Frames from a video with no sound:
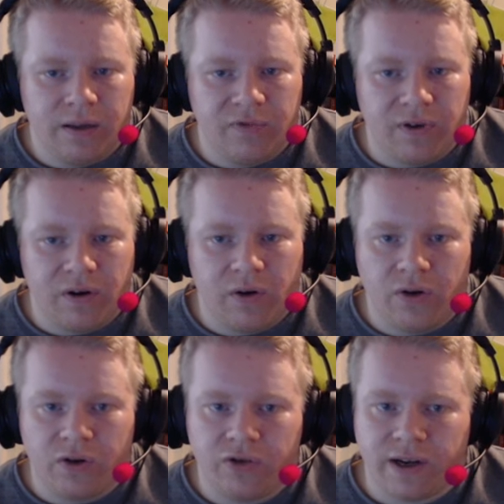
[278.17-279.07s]
For a long
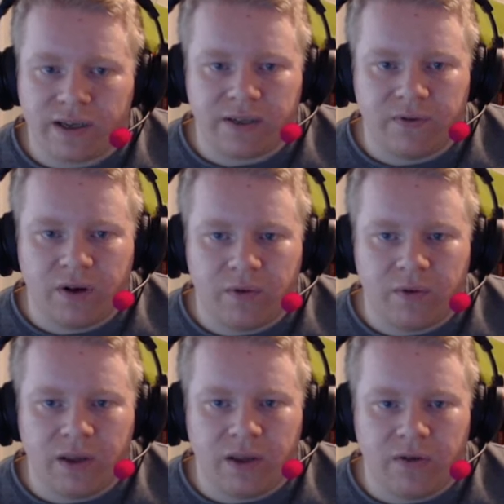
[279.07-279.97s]
contract, that's fine by
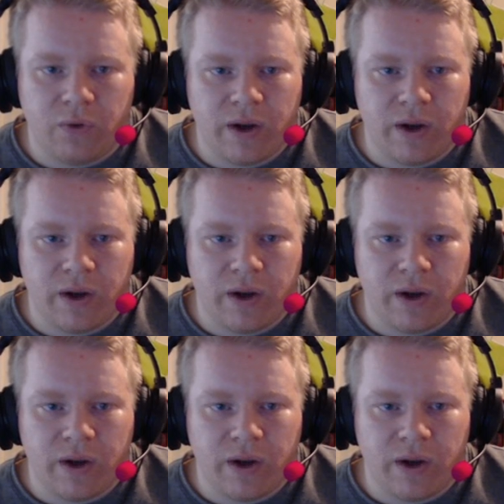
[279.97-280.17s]
me. Your